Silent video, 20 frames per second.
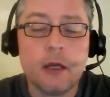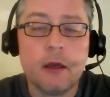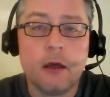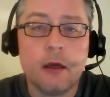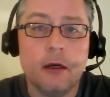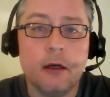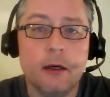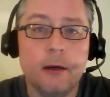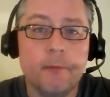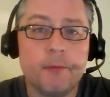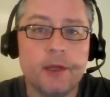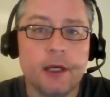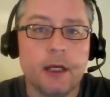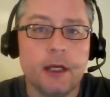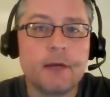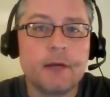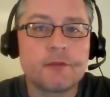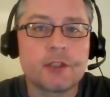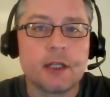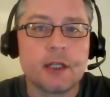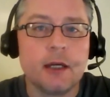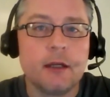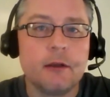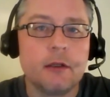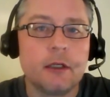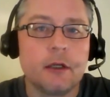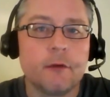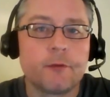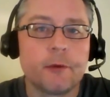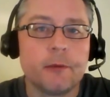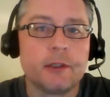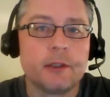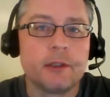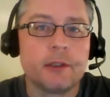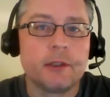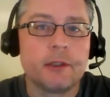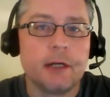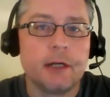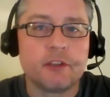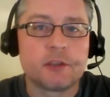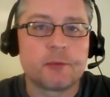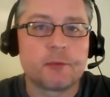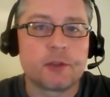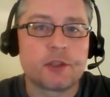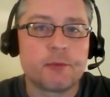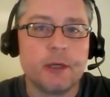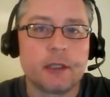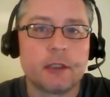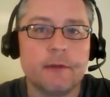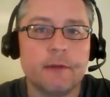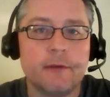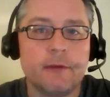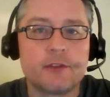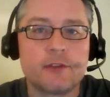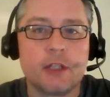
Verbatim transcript: Um, and I've said, you know, from a Devils perspective,